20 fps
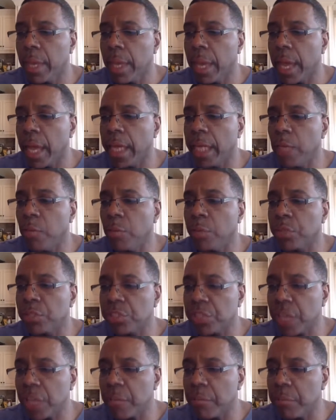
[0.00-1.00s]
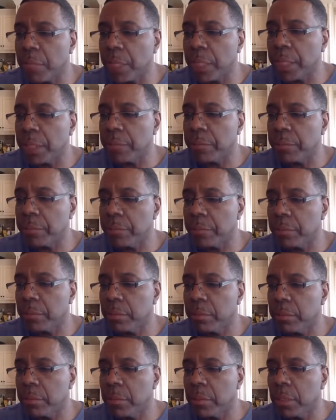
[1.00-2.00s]
and he will set me
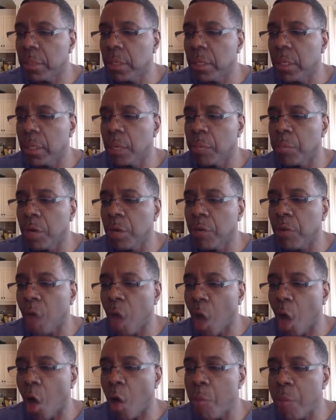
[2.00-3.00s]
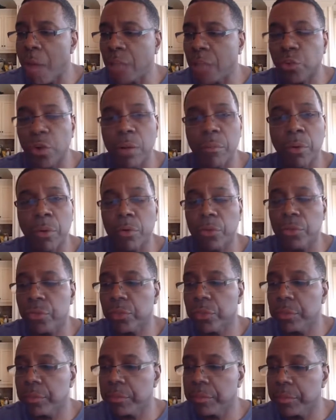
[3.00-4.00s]
above all my
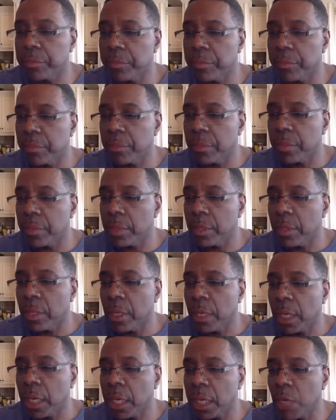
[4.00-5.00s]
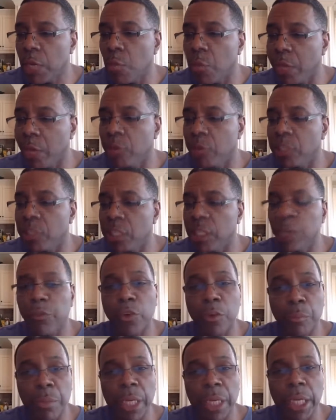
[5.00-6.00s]
troubles. He will
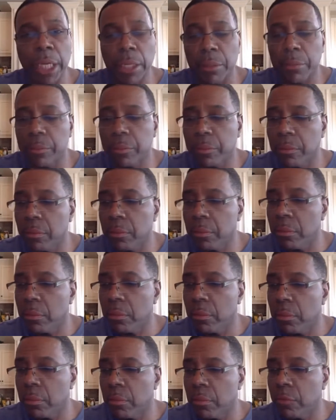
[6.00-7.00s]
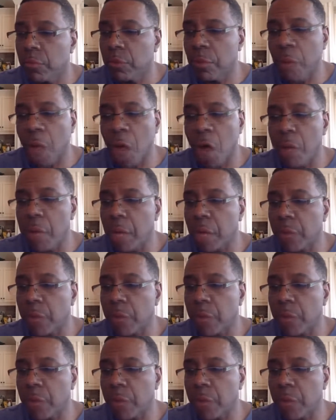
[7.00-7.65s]
deliver me from all my